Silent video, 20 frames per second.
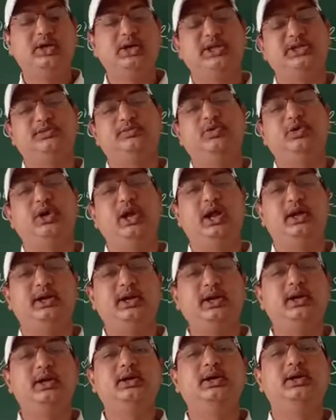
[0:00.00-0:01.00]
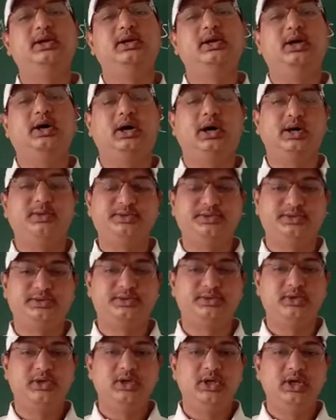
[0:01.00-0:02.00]
small heighted herbs.
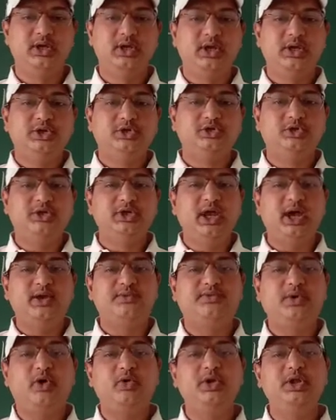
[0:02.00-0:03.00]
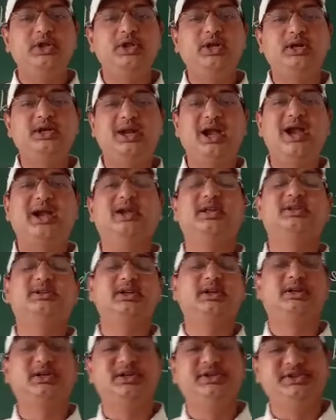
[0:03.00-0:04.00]
So they are found in the dry
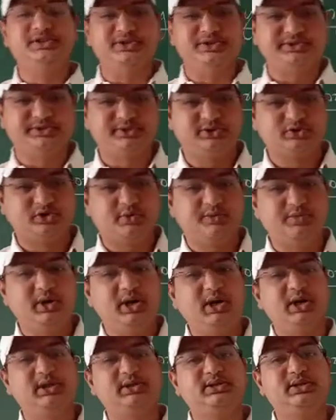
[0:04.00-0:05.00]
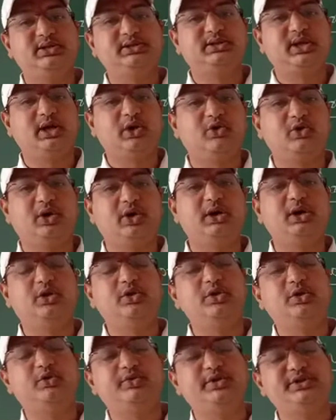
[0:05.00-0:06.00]
desert regions. Tropical deserts are located on
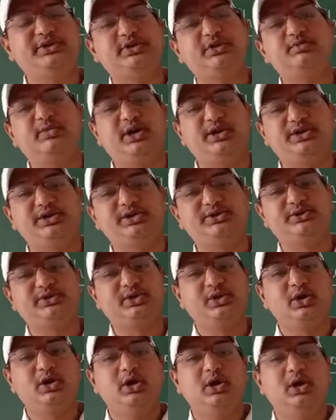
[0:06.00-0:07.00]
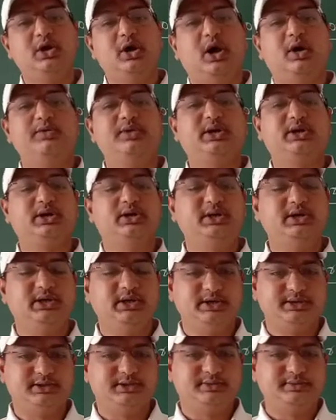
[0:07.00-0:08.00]
the western margins of the
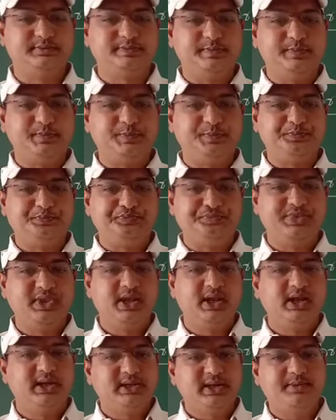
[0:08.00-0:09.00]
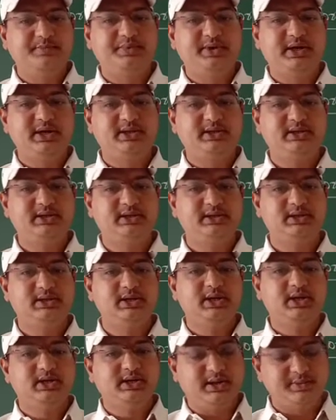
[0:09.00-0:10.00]
continent.
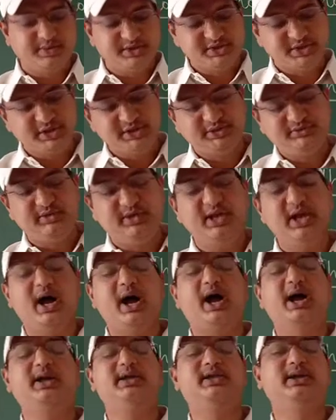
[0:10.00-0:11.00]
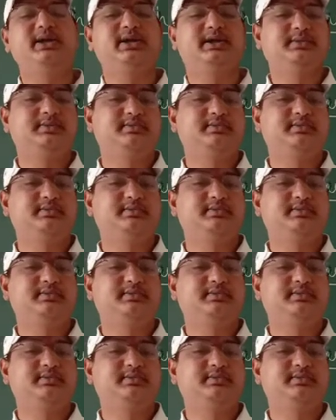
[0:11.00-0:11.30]
Temperature is very high there